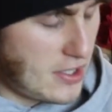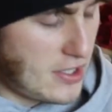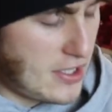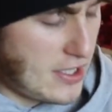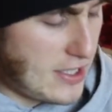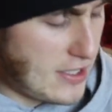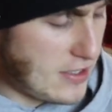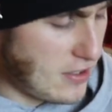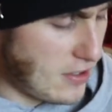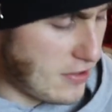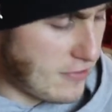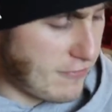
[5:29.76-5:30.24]

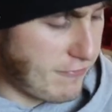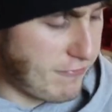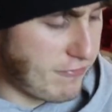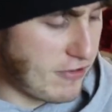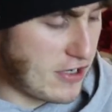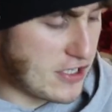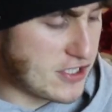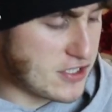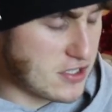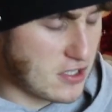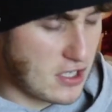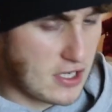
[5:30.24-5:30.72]
Yeah, like a
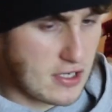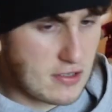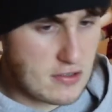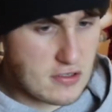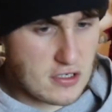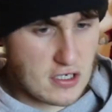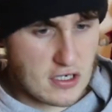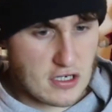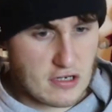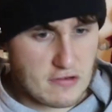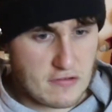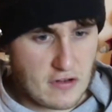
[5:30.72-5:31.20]
fresh,
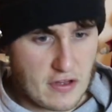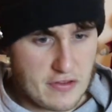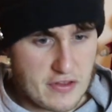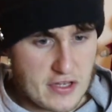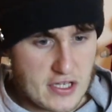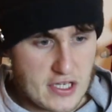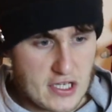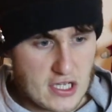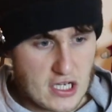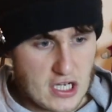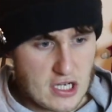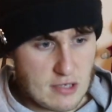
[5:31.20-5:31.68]
like kind of like
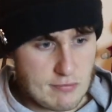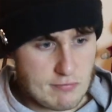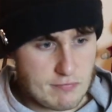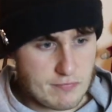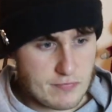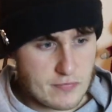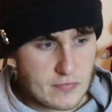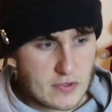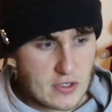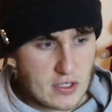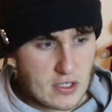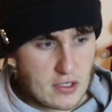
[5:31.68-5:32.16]
the
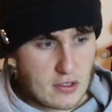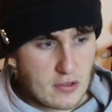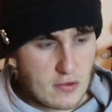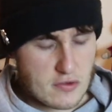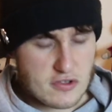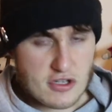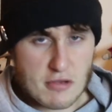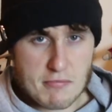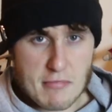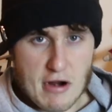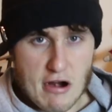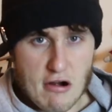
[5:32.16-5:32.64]

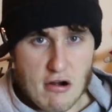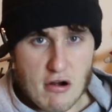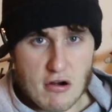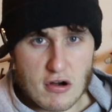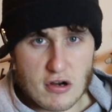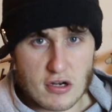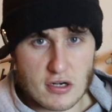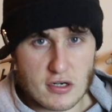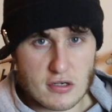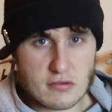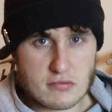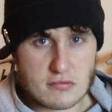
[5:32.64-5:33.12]
was it
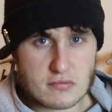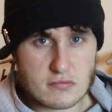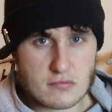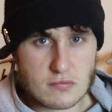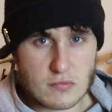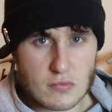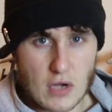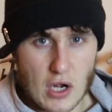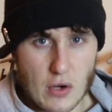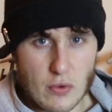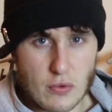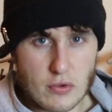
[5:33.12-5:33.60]
American
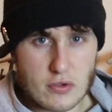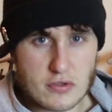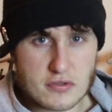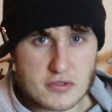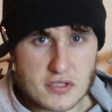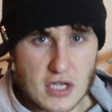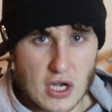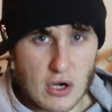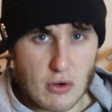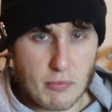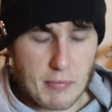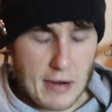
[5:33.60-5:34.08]
oak
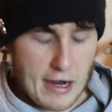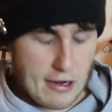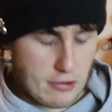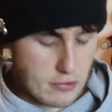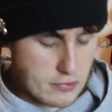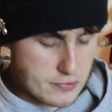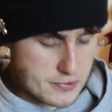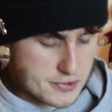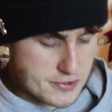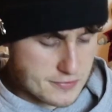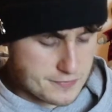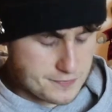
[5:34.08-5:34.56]
style
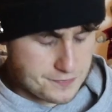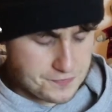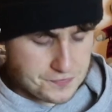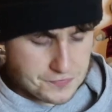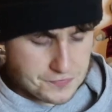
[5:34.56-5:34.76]
barrels.